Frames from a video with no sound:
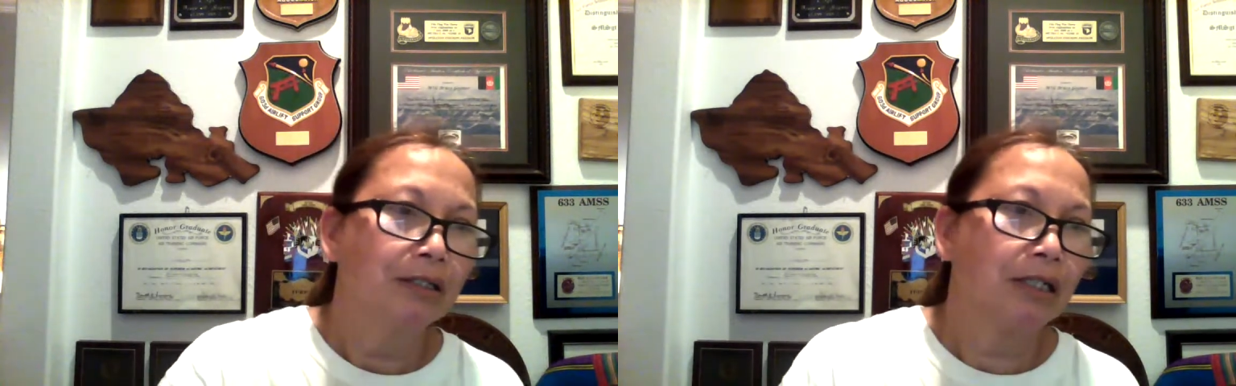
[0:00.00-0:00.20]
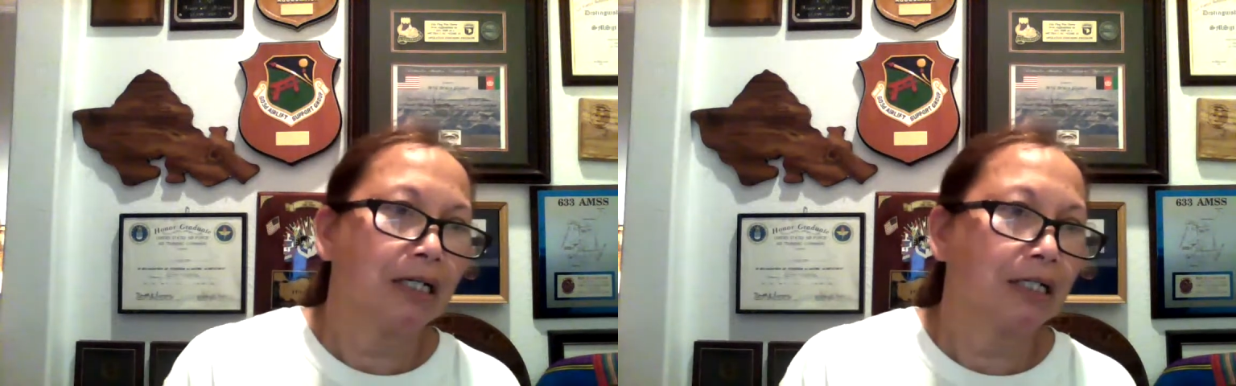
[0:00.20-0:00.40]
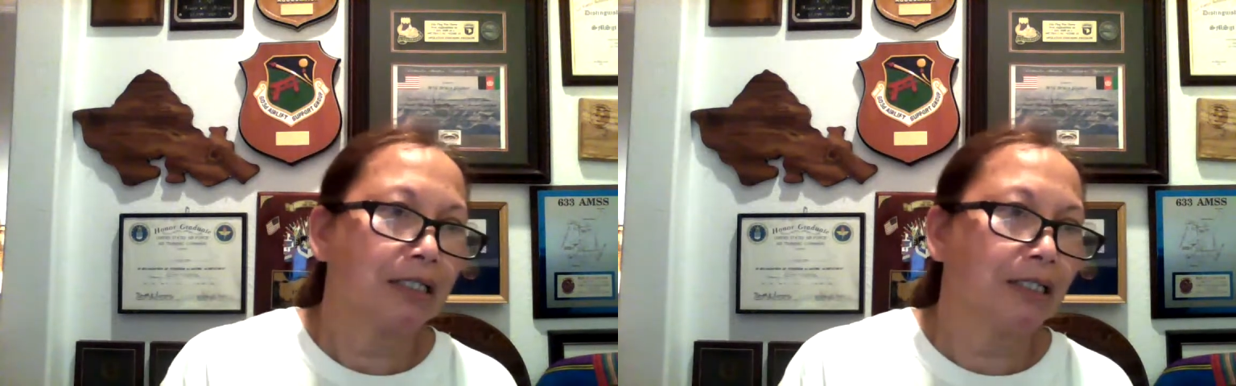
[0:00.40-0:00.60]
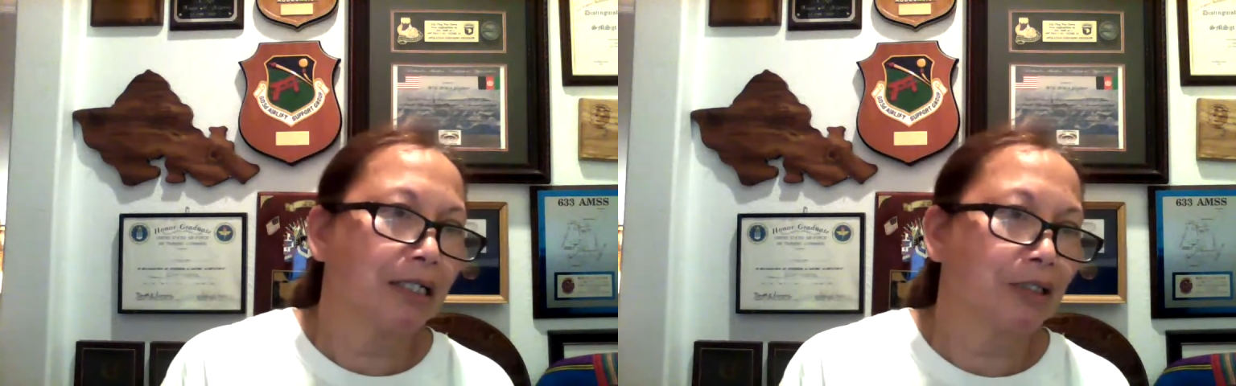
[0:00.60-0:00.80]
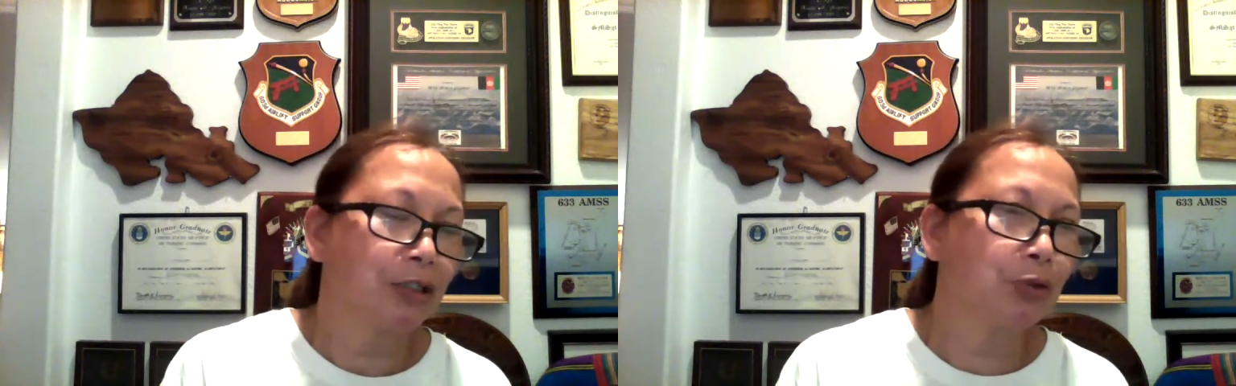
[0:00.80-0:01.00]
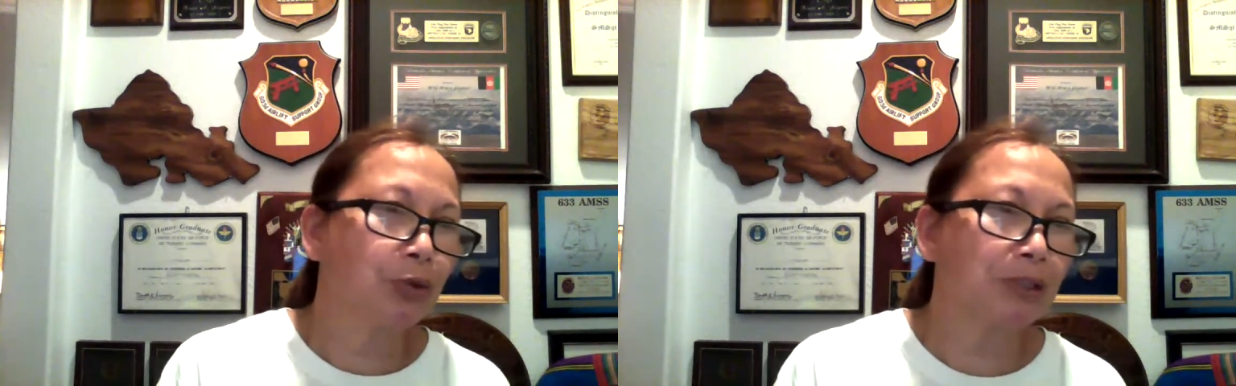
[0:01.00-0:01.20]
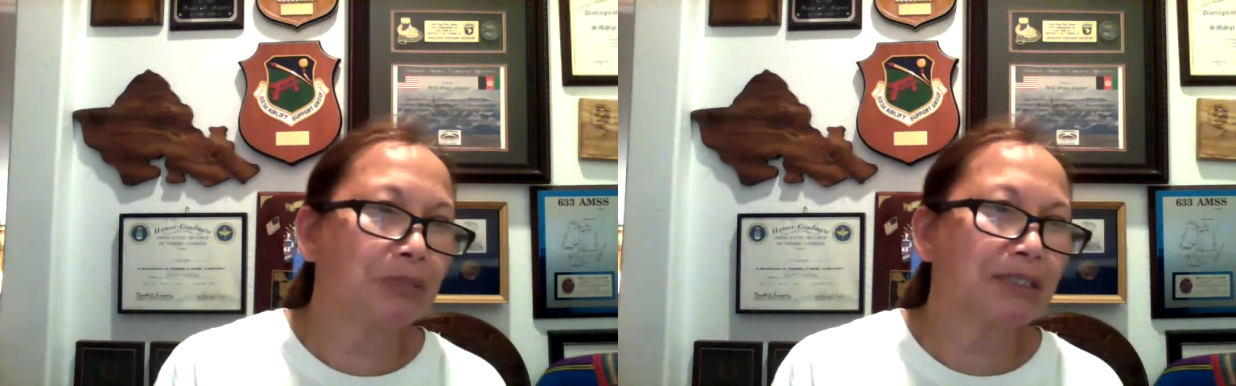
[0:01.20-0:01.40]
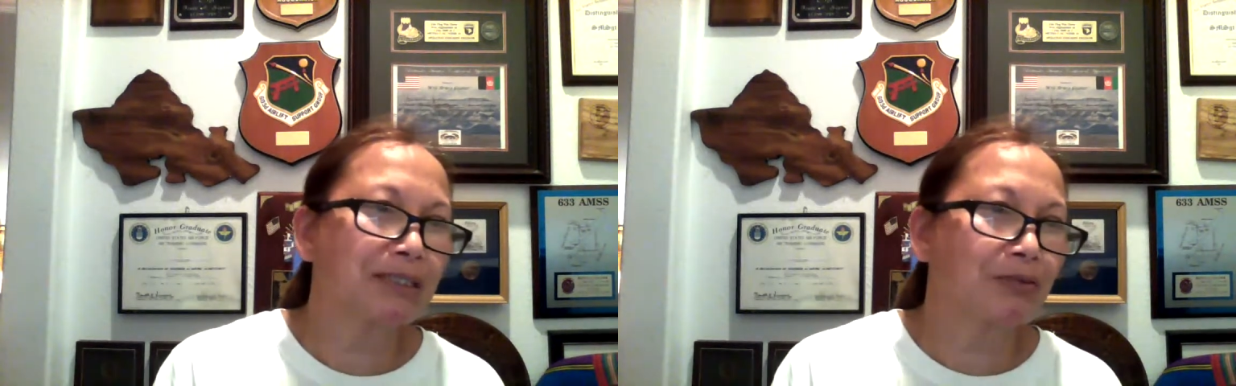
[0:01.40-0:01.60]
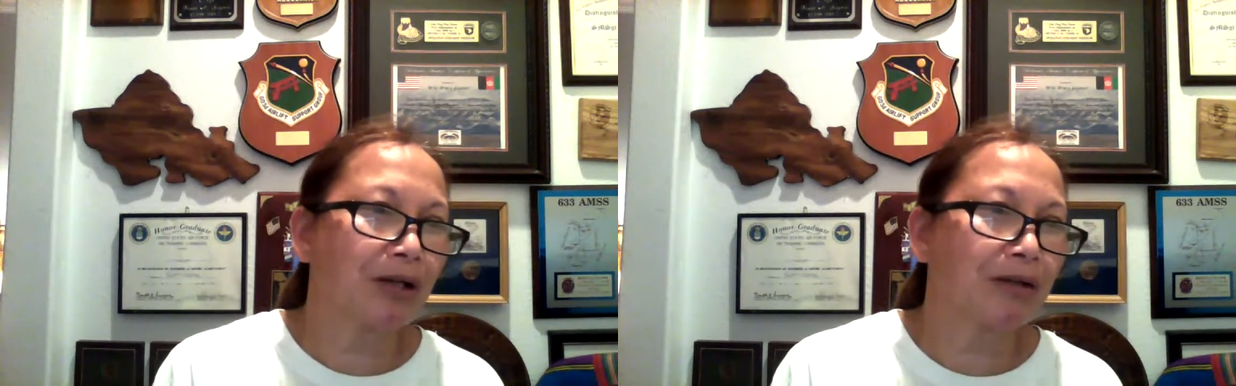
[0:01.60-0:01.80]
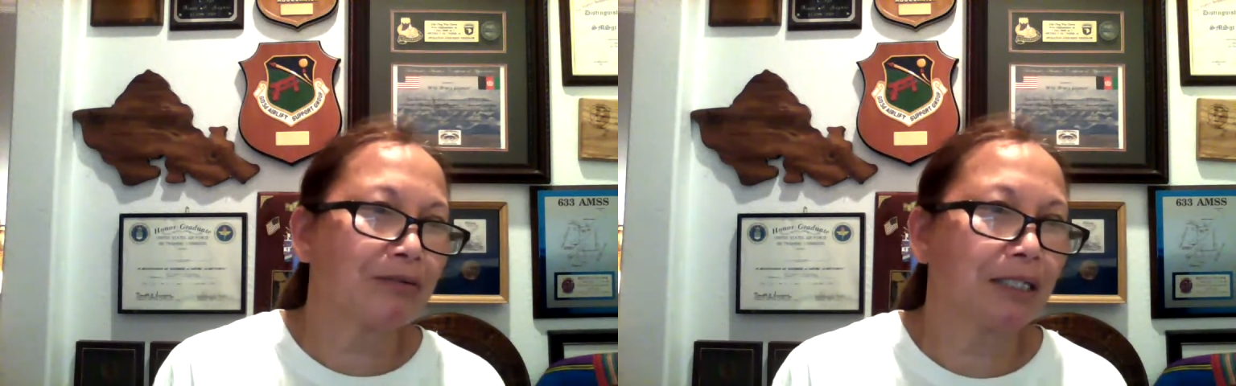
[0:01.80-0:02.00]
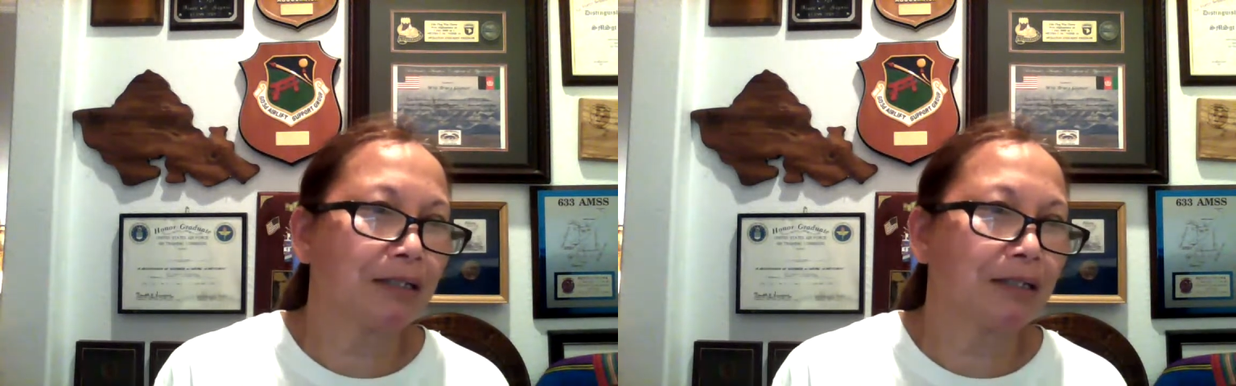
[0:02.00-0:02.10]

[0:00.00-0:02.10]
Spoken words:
Yeah, you don't want to mess around the